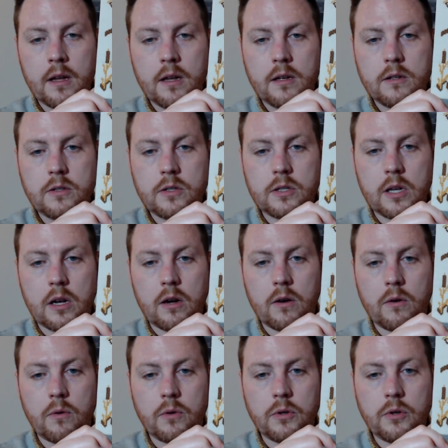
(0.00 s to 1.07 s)

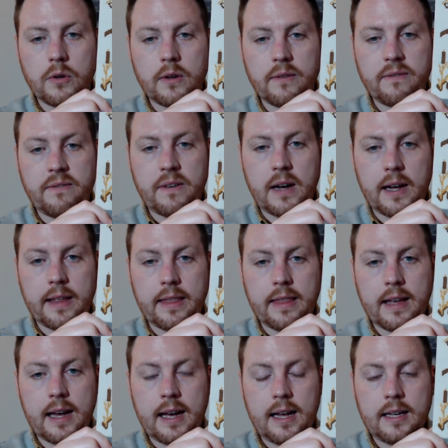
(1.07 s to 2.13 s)
So you can find
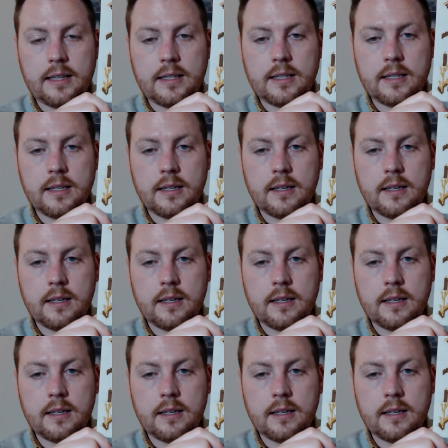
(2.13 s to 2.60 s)
that.